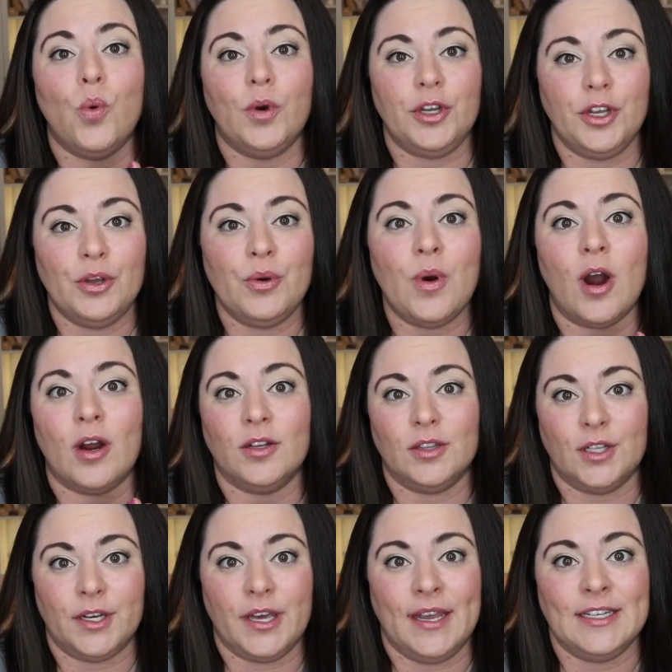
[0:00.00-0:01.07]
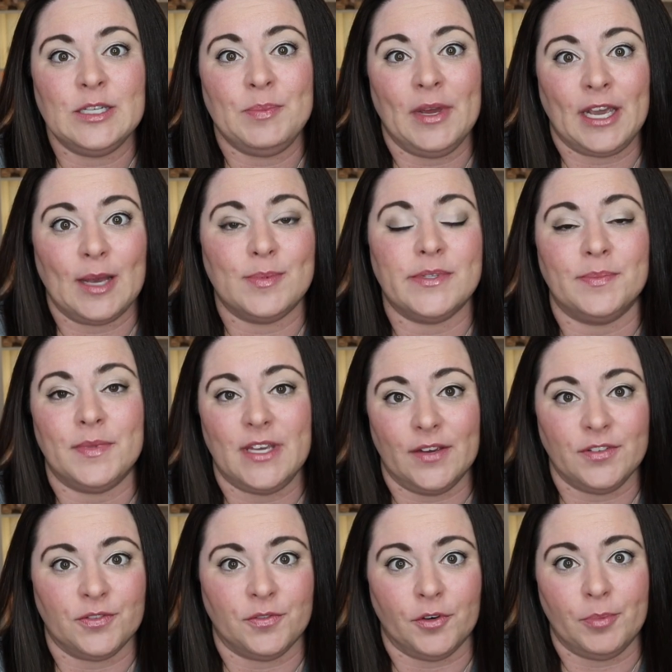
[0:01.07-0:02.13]
when you You are looking to pick up some
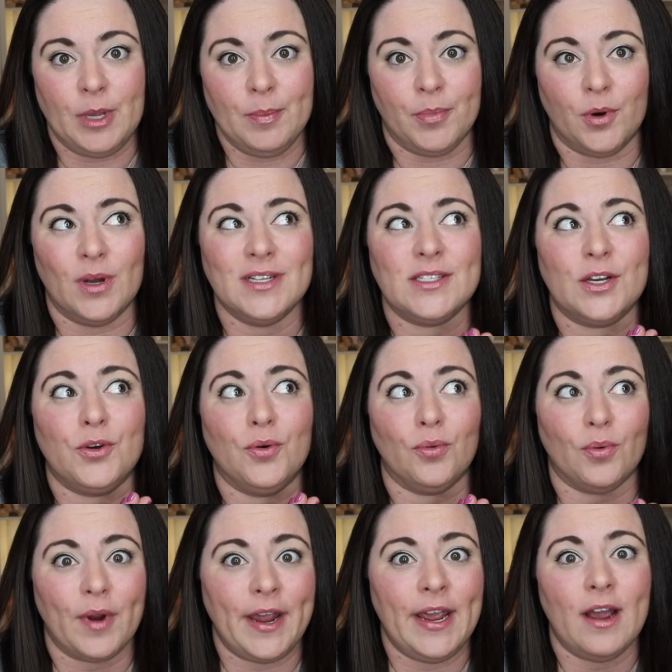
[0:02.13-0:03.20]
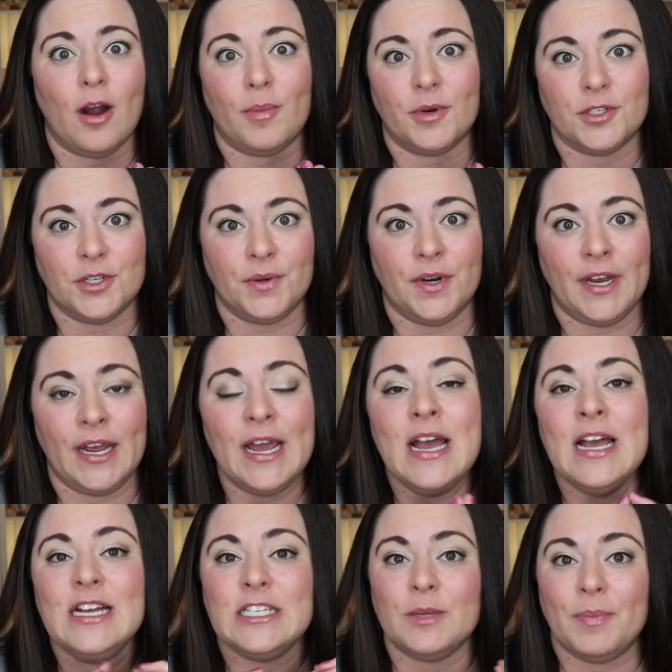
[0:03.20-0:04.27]
gifts for people. It's a great opportunity
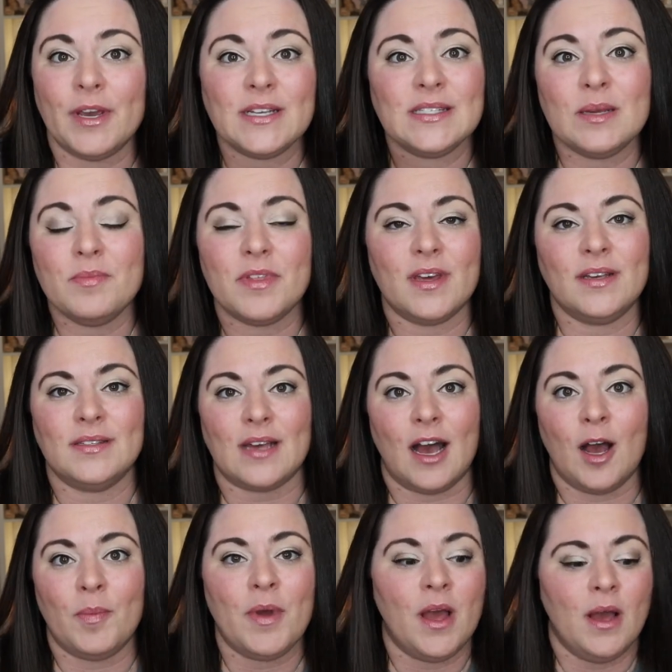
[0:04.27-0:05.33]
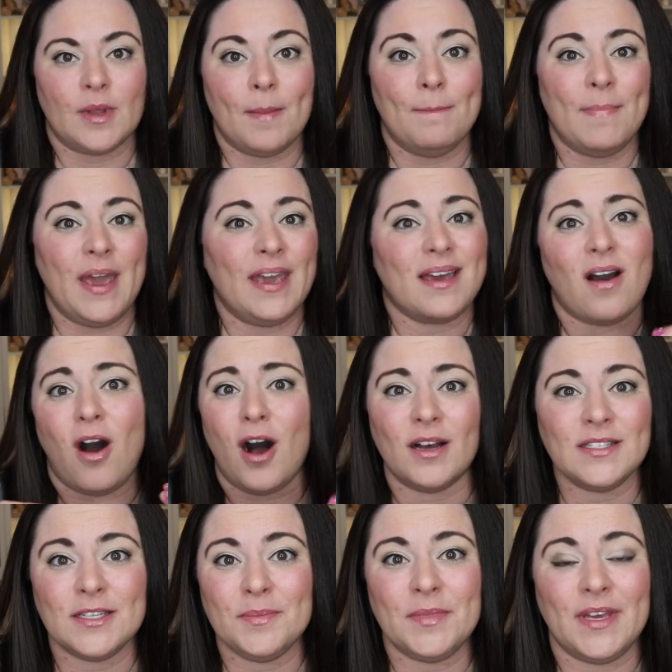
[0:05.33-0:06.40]
to pick some things up, make
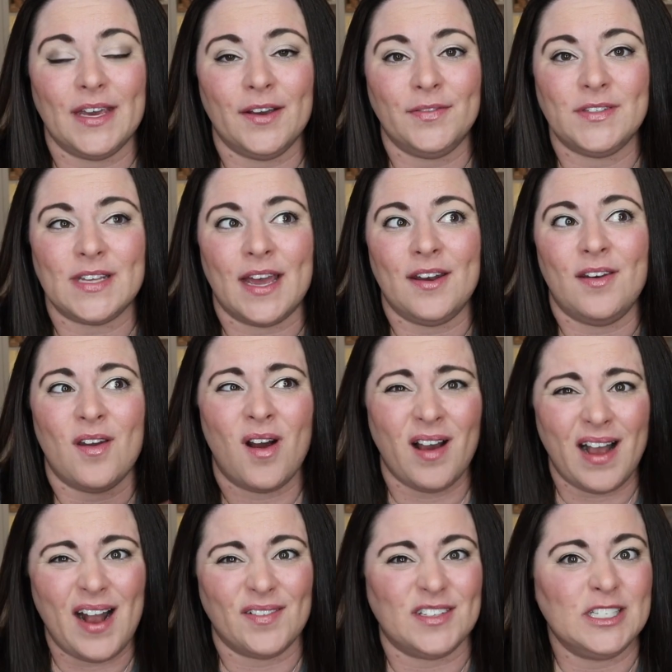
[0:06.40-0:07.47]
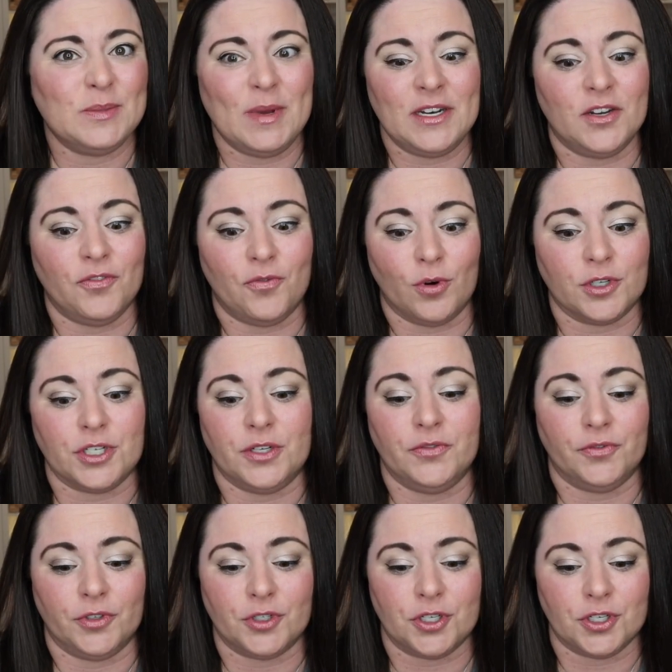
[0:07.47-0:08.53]
awesome gifts, and not have to spend a fortune
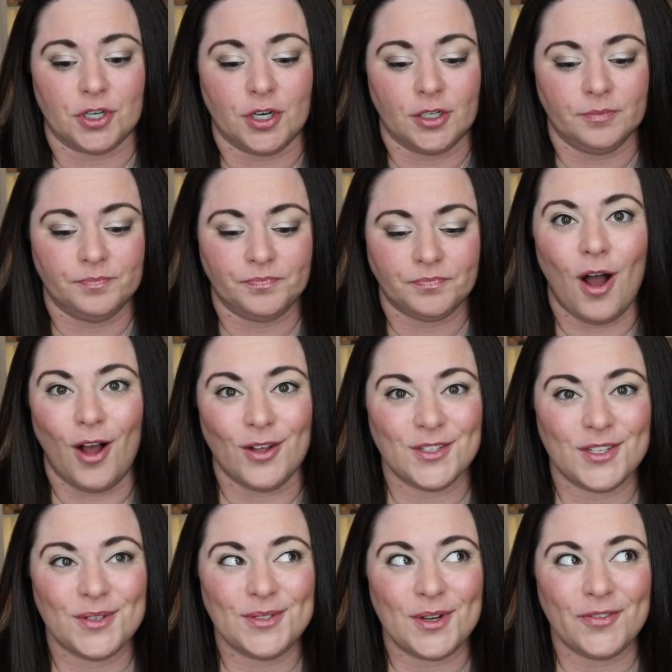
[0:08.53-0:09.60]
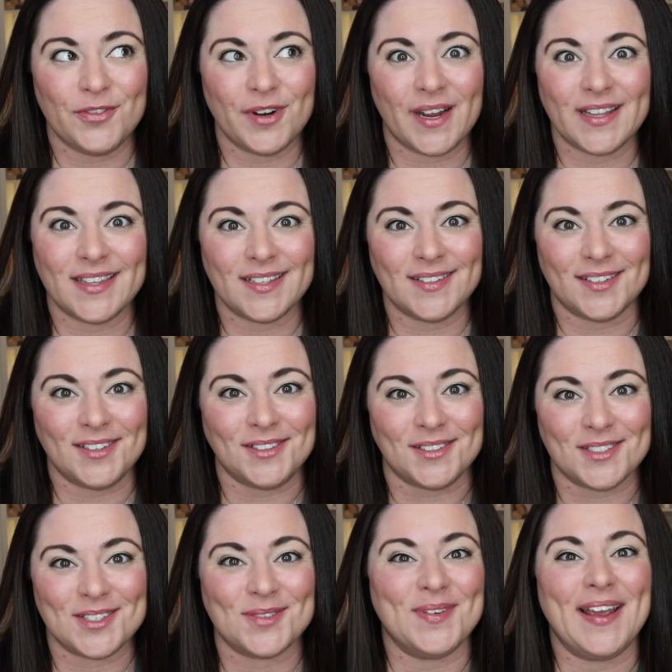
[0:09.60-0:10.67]
for sure. Also, don't forget the
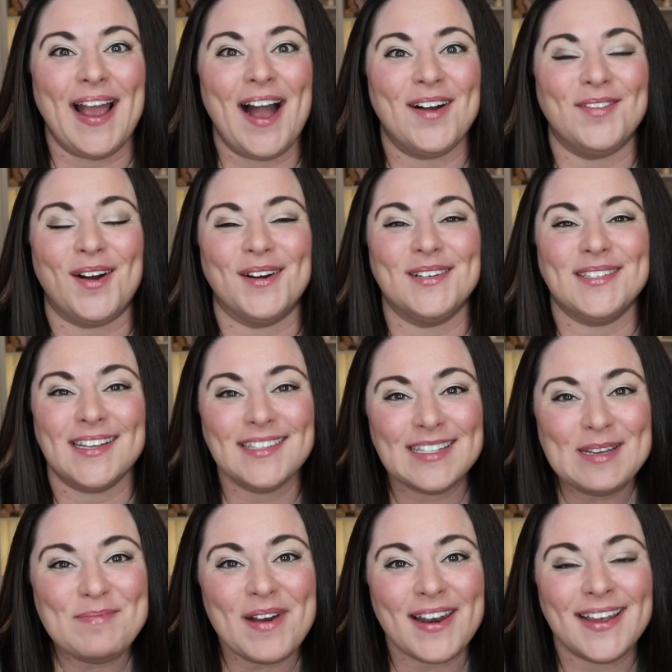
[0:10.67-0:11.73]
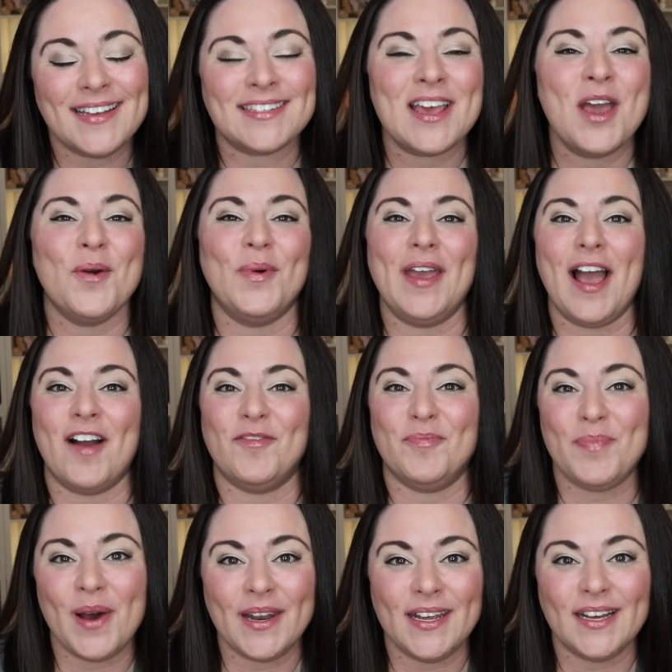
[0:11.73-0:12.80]
littles. We have our Scentsy buddies, we have
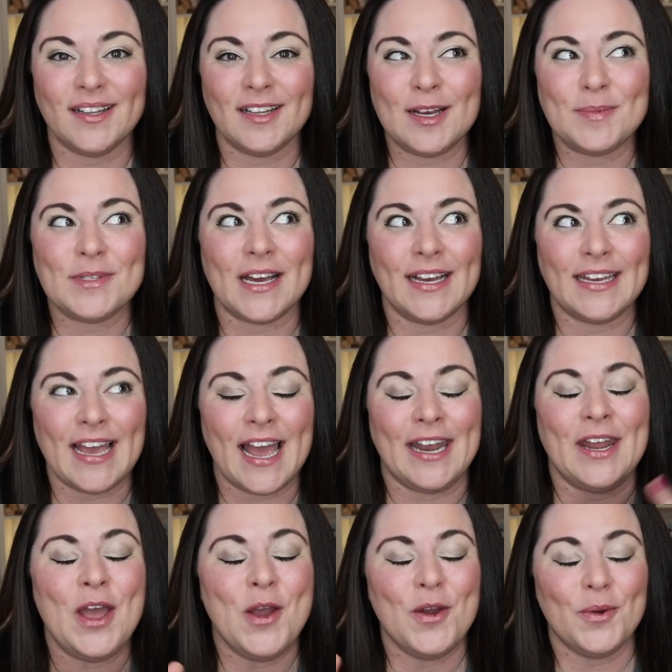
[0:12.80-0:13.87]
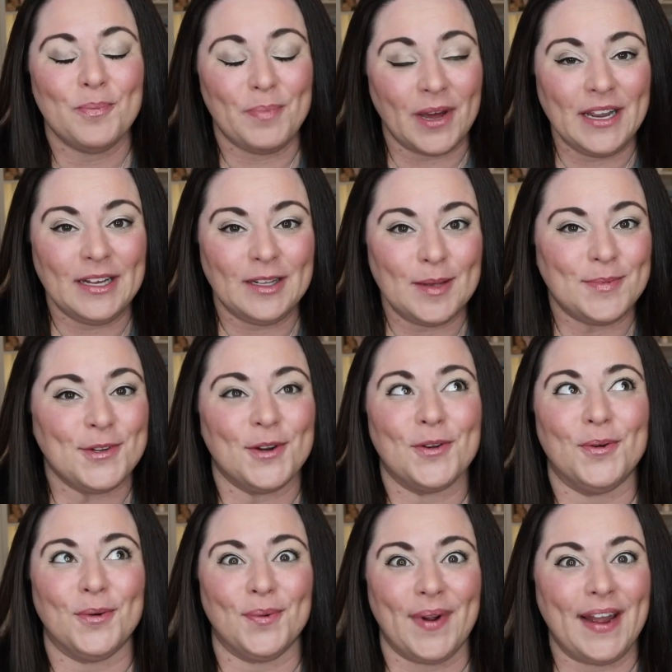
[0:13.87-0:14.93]
buddy clips. Again, buddy clips are
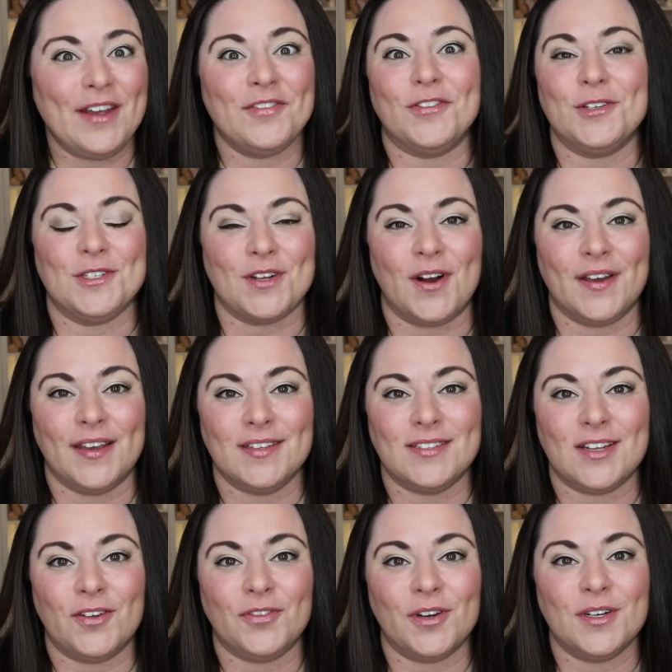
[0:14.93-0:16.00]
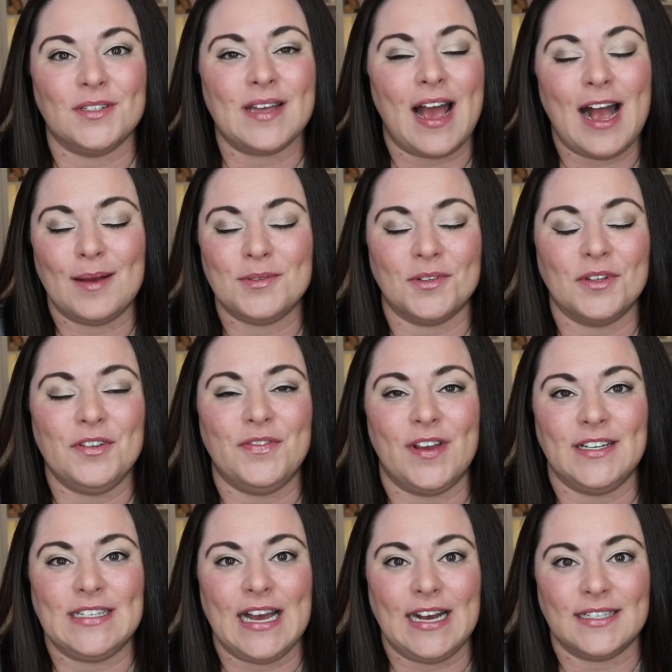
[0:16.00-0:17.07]
great for stocking stuffers, absolutely
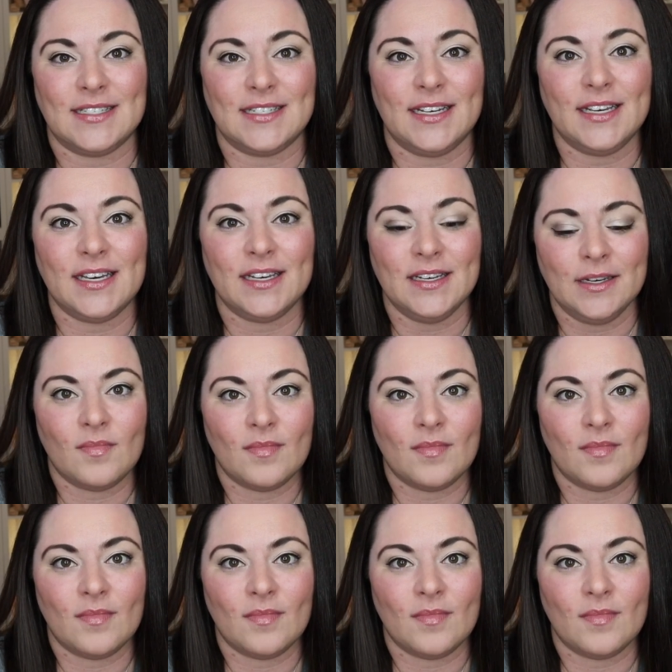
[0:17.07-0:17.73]
fantastic.